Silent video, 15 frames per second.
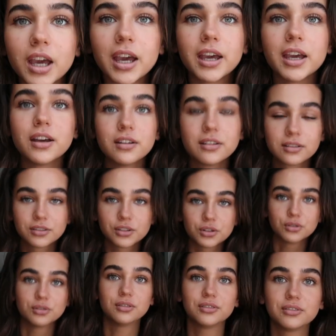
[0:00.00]
Okay, a
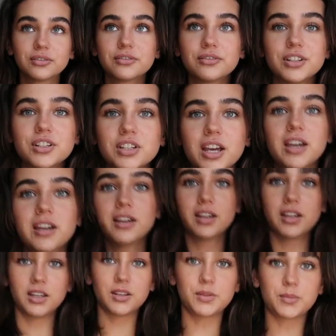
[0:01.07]
little fit check.